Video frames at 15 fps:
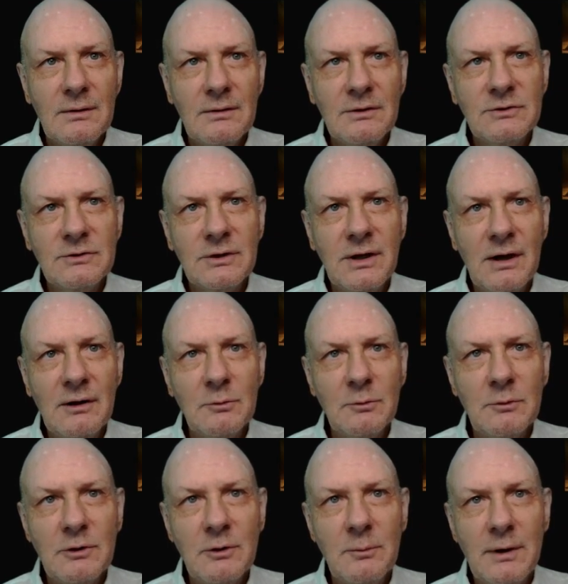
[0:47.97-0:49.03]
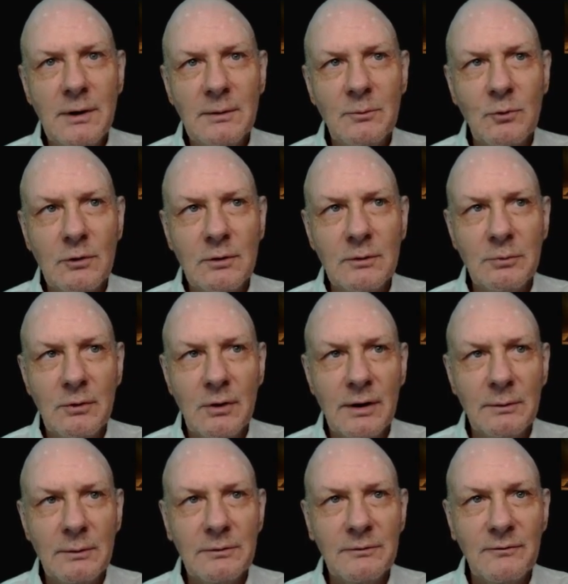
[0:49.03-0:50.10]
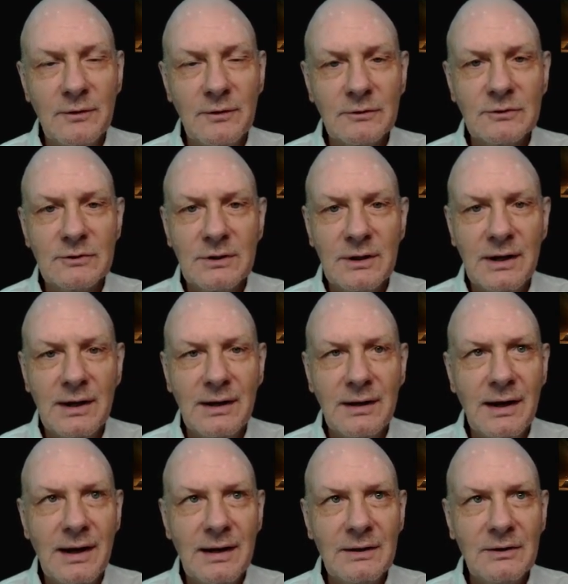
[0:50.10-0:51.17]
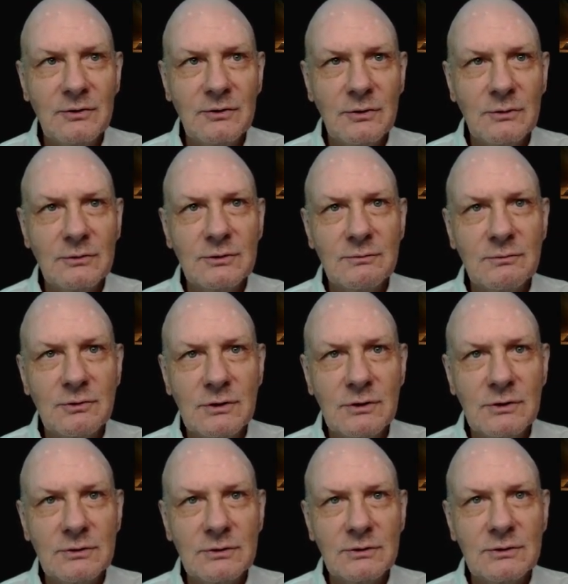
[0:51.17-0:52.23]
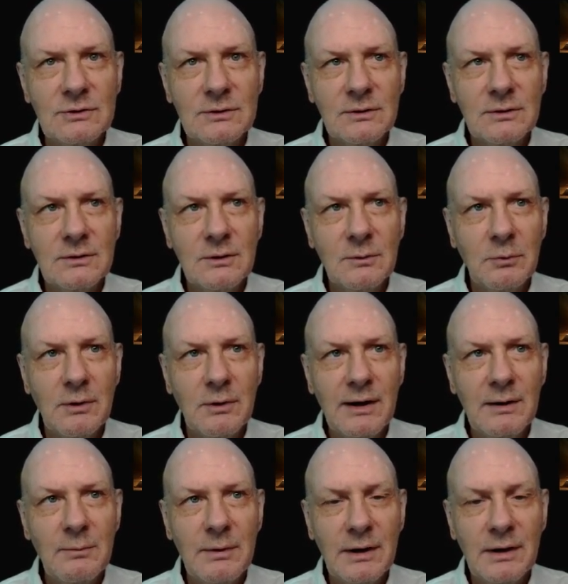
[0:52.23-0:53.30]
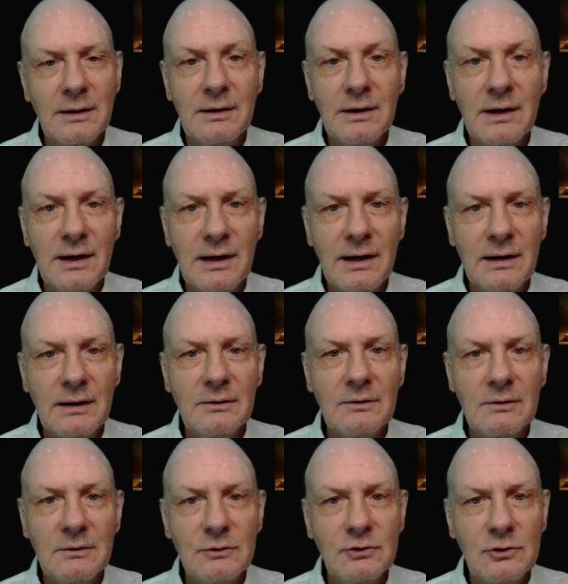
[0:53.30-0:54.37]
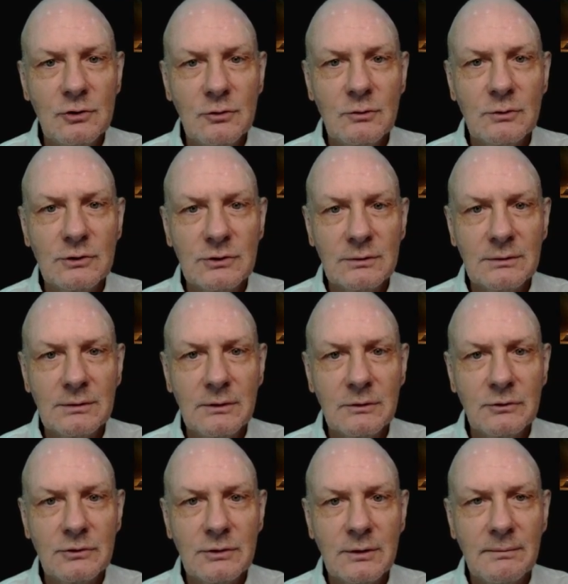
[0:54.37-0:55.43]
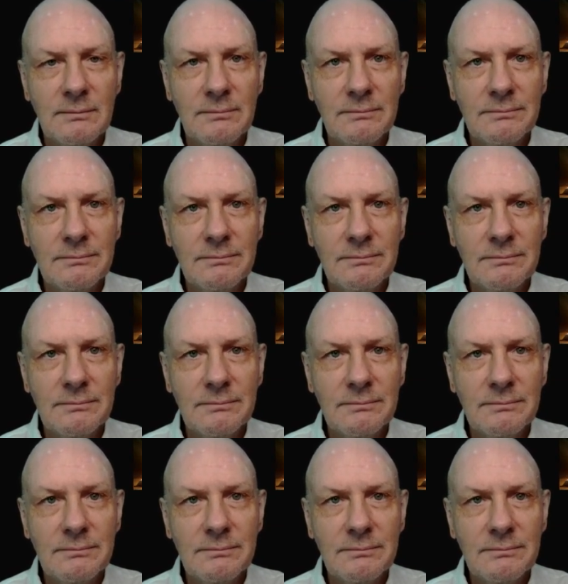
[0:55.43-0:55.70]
This encounter with the man born blind reveals the attitudes of Jesus, the blind man, and the Jewish leadership.